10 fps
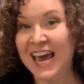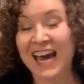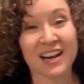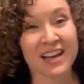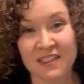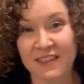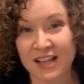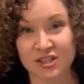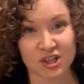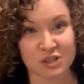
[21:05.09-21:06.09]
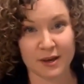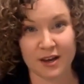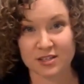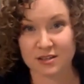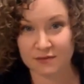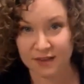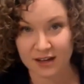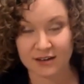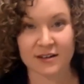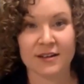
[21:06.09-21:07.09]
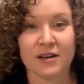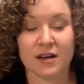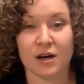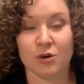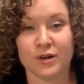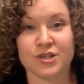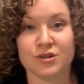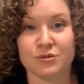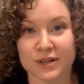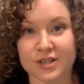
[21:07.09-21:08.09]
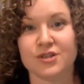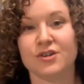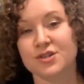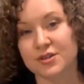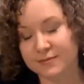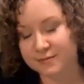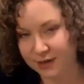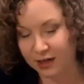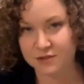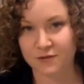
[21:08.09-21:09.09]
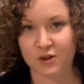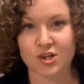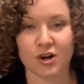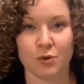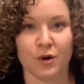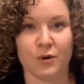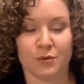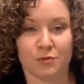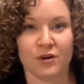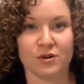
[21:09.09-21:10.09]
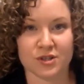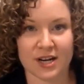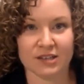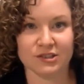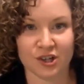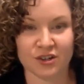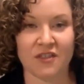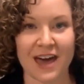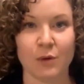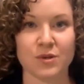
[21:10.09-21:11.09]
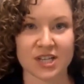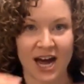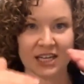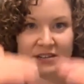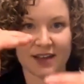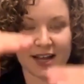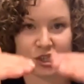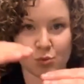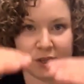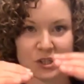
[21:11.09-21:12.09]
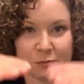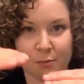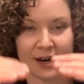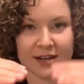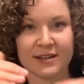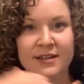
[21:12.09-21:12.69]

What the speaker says: And again, that's just because of that original research when I was first starting working with runners that I learned that was kind of that sweet spot.